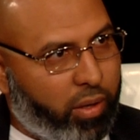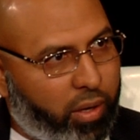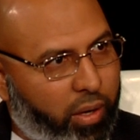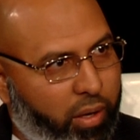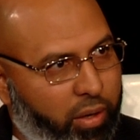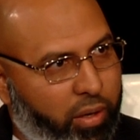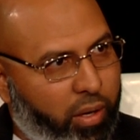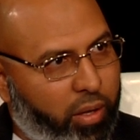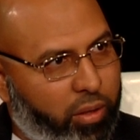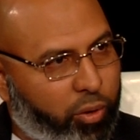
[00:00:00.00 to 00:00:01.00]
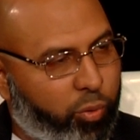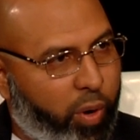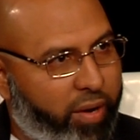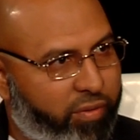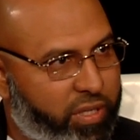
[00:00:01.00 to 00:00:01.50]
And the
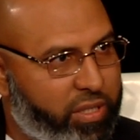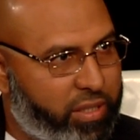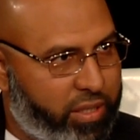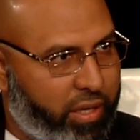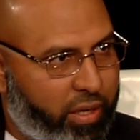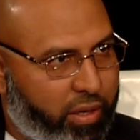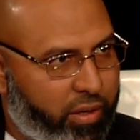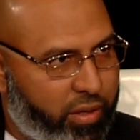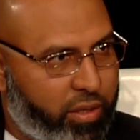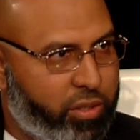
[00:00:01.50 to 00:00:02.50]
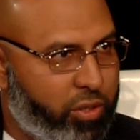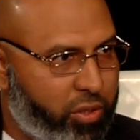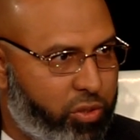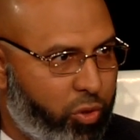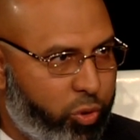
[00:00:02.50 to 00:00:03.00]
gravest sin is to
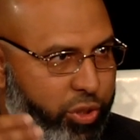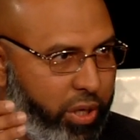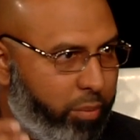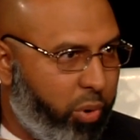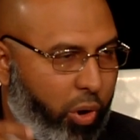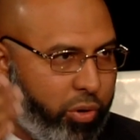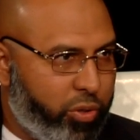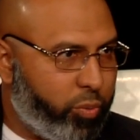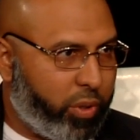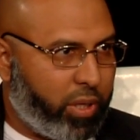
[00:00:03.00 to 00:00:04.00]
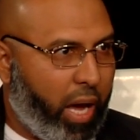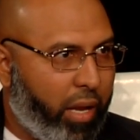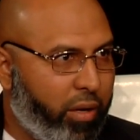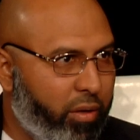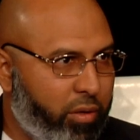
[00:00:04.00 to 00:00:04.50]
associate partners with
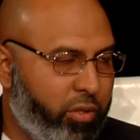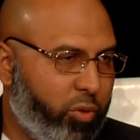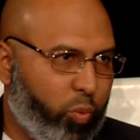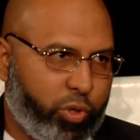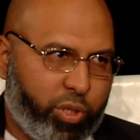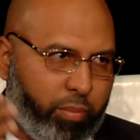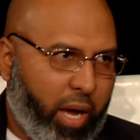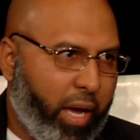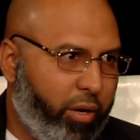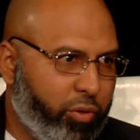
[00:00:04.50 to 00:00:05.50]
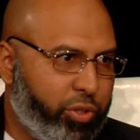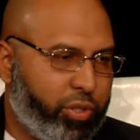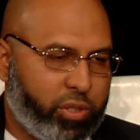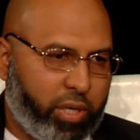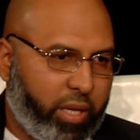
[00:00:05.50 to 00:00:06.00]
God, to worship idols,
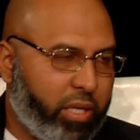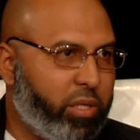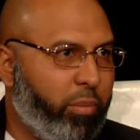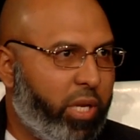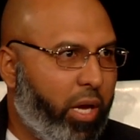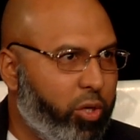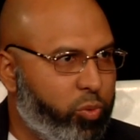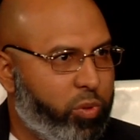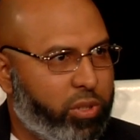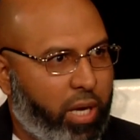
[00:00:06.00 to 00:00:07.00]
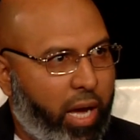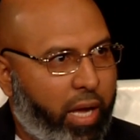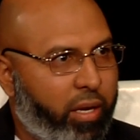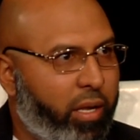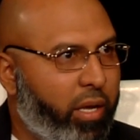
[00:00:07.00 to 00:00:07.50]
to say that somebody else was
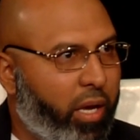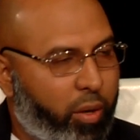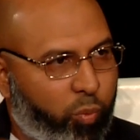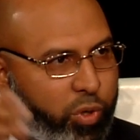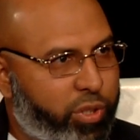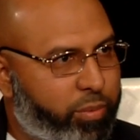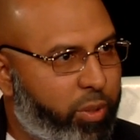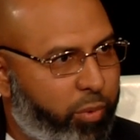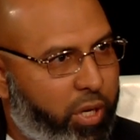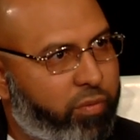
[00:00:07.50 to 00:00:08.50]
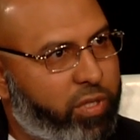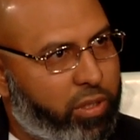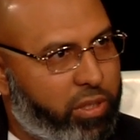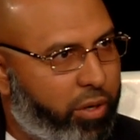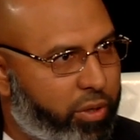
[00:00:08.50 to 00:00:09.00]
God and worship someone else,
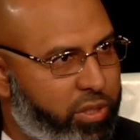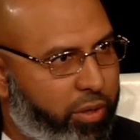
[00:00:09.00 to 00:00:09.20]
et cetera, et